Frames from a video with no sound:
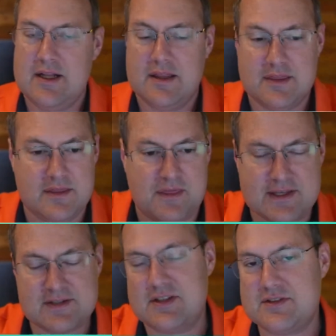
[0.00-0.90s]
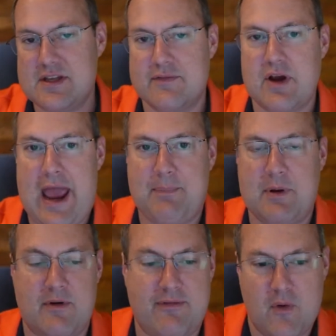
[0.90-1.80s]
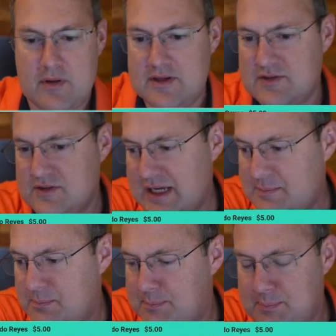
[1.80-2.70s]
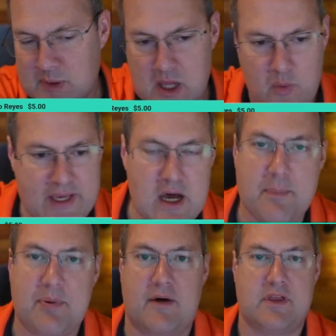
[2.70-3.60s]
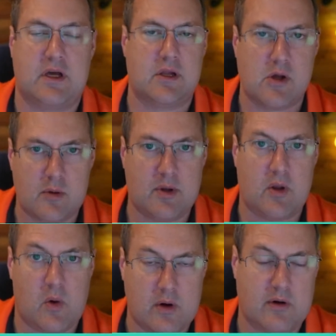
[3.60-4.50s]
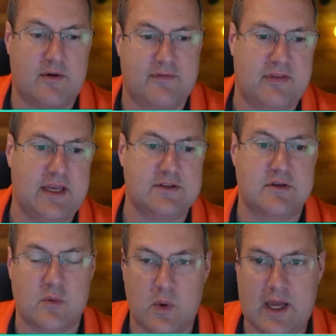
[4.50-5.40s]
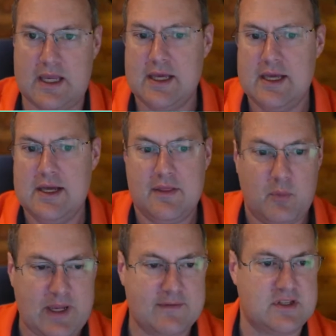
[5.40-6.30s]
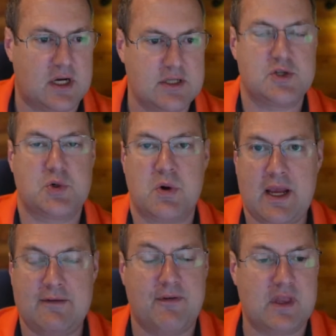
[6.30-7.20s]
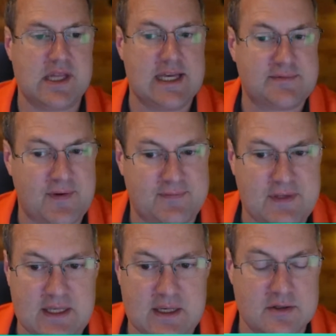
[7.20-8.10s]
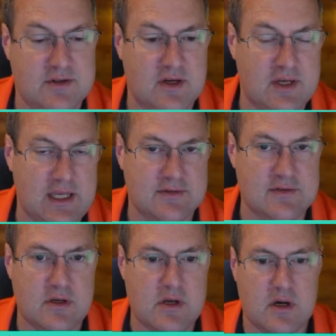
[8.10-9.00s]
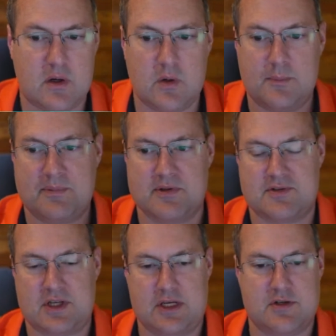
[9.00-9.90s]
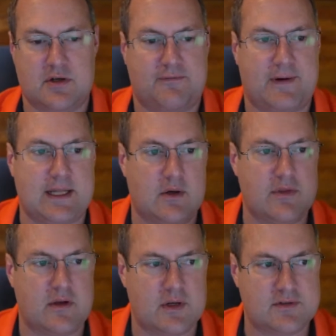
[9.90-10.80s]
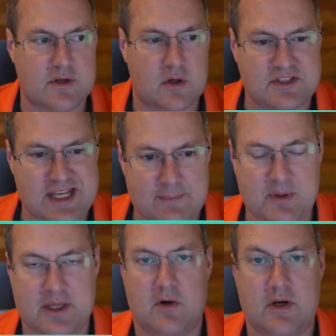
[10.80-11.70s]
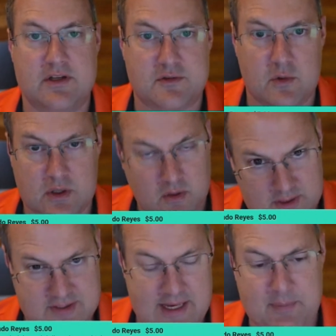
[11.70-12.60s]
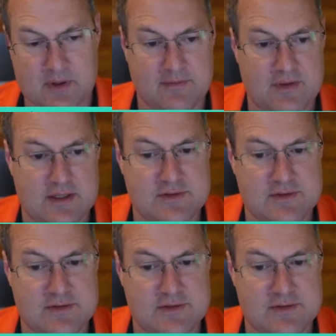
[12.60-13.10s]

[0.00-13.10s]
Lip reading: This has never happened before. This is a blowing up of the global order of things, the way we have done trade for the last 50 years. There is no procedure to follow. There is no template or historical example of this.